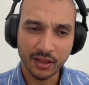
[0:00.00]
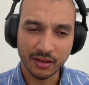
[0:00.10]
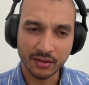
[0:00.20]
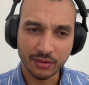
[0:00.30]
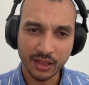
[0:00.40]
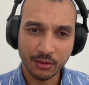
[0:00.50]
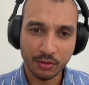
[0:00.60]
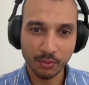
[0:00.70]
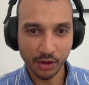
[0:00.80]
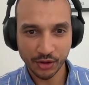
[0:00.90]
on write
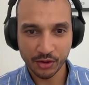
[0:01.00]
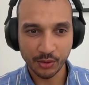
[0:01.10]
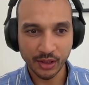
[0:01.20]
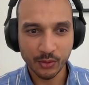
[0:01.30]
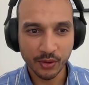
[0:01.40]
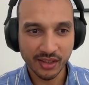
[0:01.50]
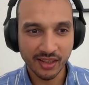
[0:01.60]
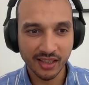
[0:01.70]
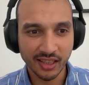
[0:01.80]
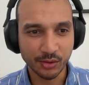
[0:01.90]
to merge on read with
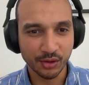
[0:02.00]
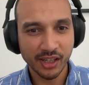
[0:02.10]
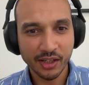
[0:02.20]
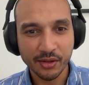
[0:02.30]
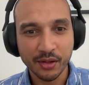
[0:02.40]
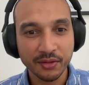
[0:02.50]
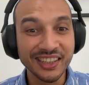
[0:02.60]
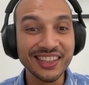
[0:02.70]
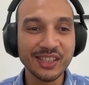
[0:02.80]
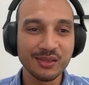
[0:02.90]
the introduction of
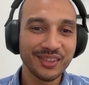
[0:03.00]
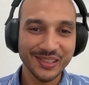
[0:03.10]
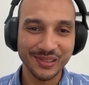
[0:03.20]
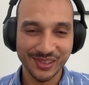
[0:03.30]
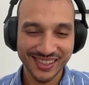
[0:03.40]
deletion vectors.